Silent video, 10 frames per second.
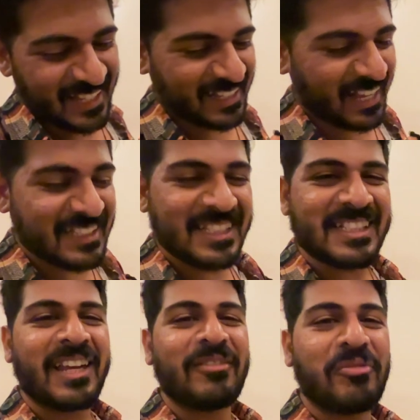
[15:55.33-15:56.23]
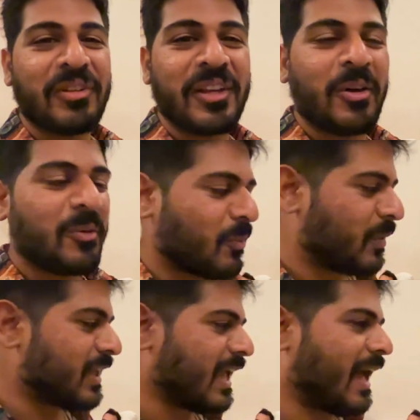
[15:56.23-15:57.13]
Guys, this is the end of a video.
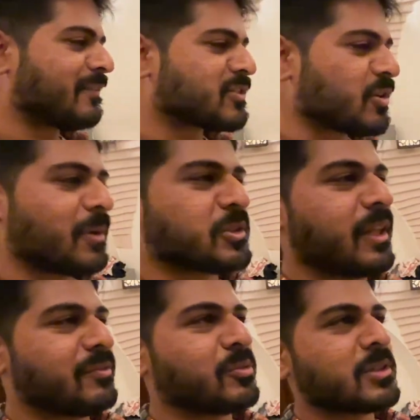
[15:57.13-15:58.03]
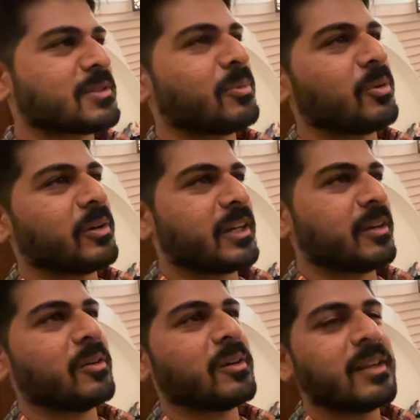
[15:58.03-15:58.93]
We have so much left to explore
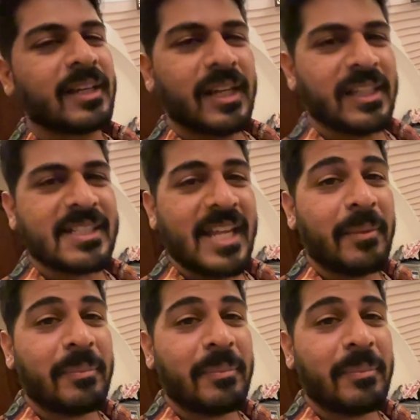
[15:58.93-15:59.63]
here in the Sinai